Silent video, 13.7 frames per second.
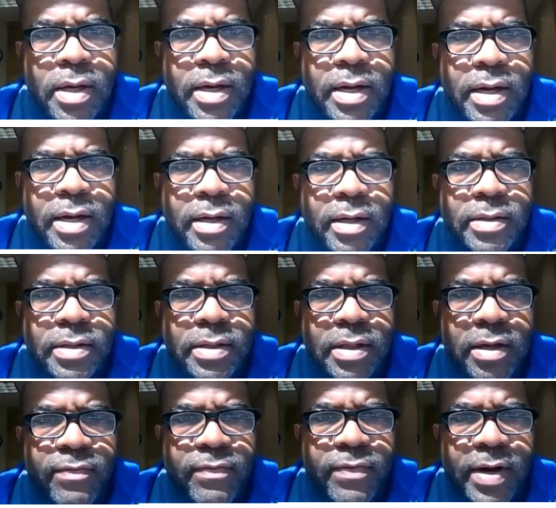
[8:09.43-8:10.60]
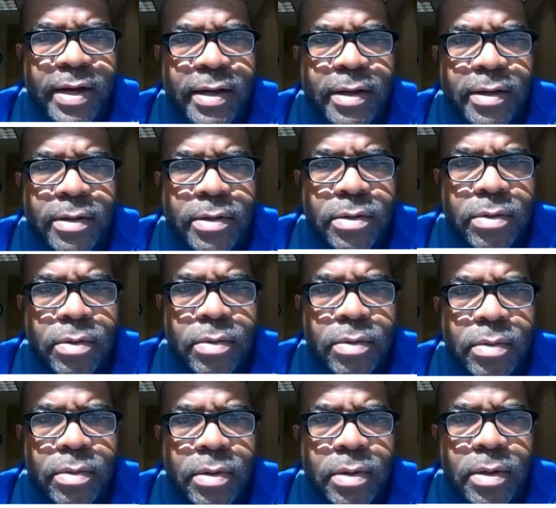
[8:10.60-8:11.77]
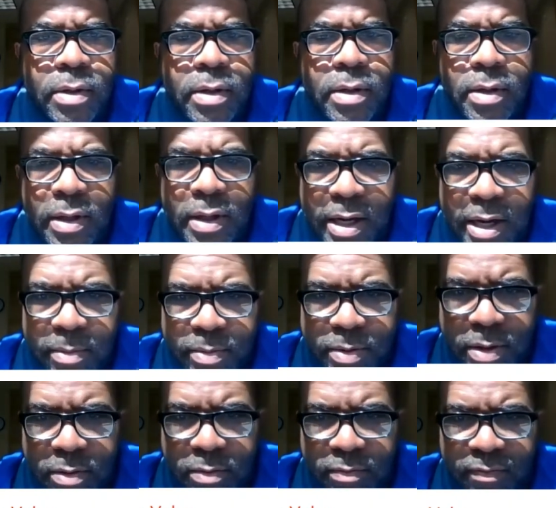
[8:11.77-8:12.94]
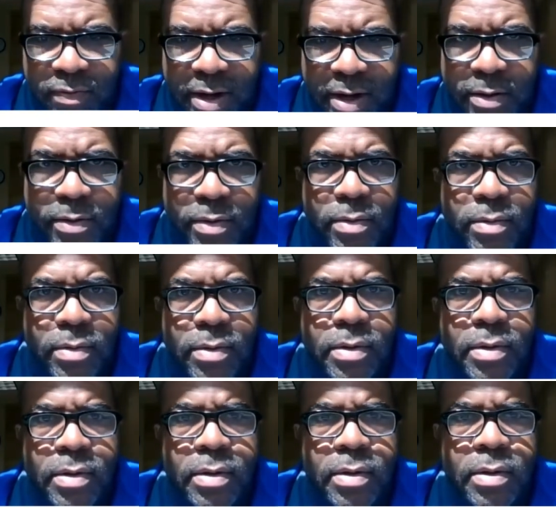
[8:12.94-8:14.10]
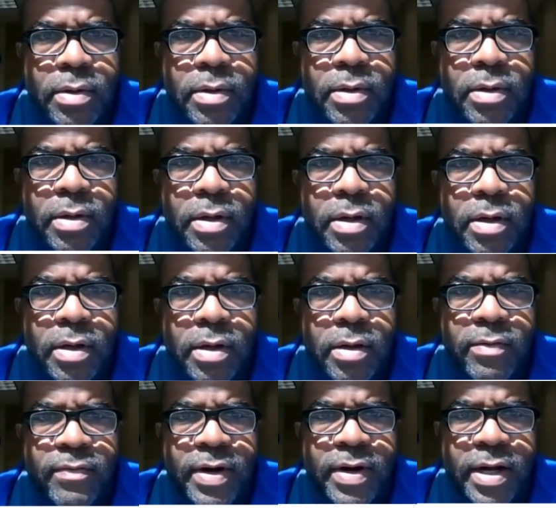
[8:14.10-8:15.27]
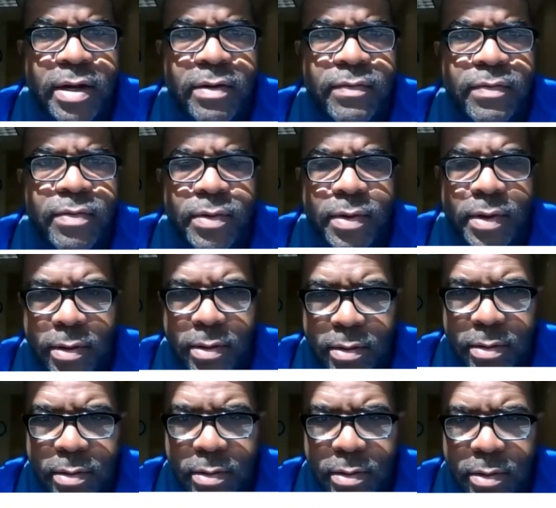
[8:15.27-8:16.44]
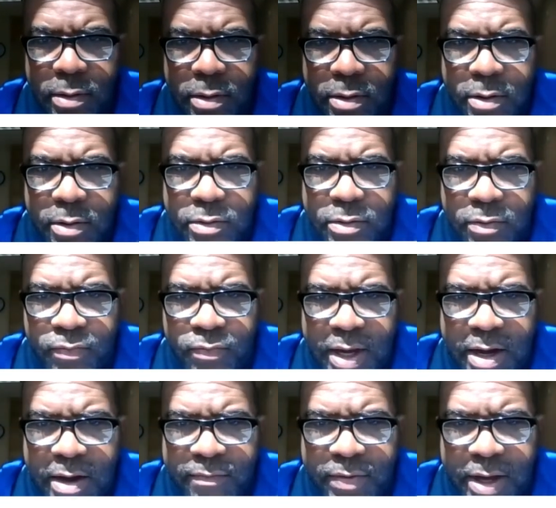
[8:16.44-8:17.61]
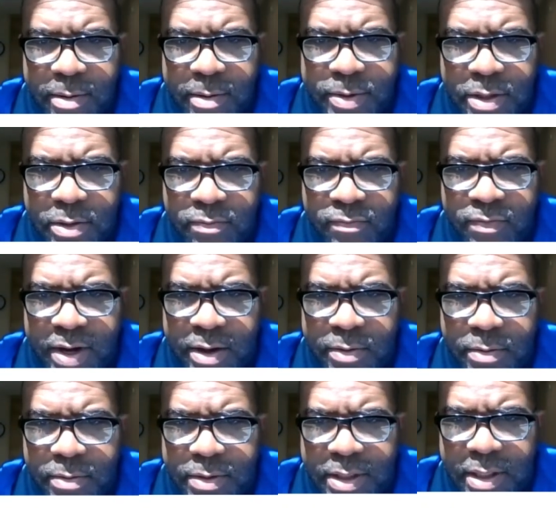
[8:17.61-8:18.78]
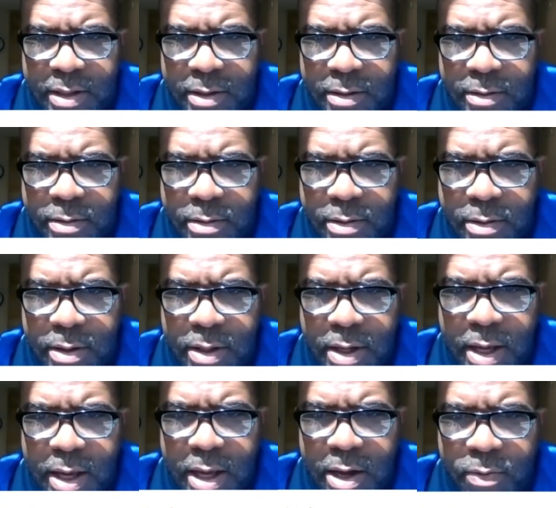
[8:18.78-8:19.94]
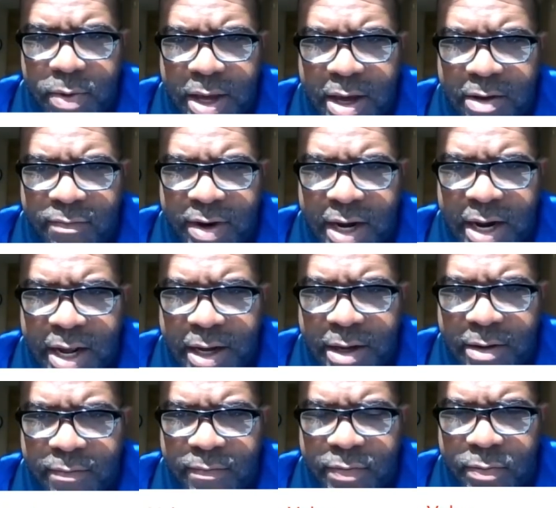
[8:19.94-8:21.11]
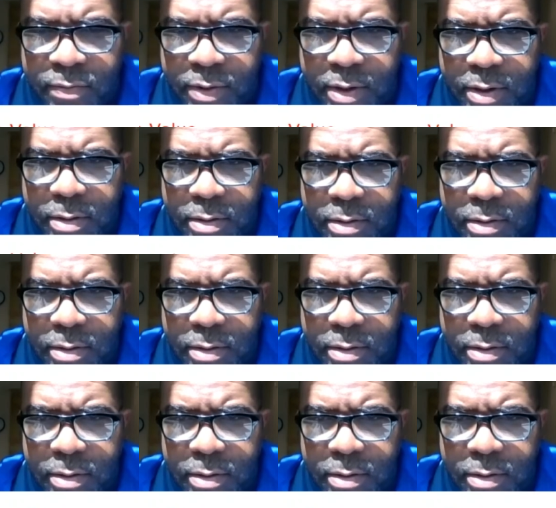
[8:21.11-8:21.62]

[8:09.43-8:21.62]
Now let's see if I can do the absolute value of -3. So if we have the absolute value sign and we have -3,